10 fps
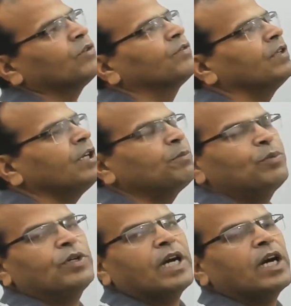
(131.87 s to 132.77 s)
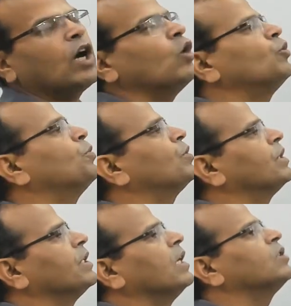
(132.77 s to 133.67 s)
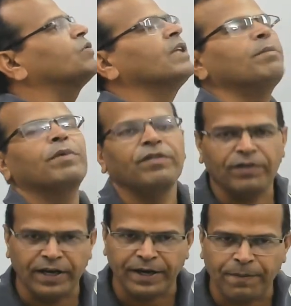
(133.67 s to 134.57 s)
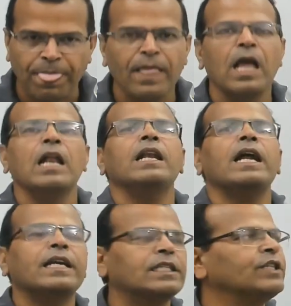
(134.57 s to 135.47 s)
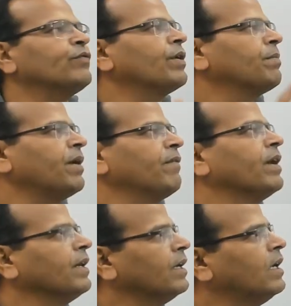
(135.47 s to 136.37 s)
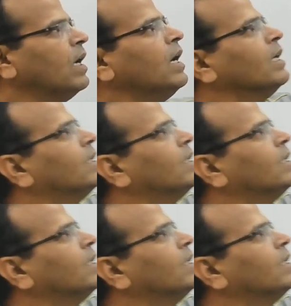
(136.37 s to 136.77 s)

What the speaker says: input and output signals of the amplifier. Let us see one by one. This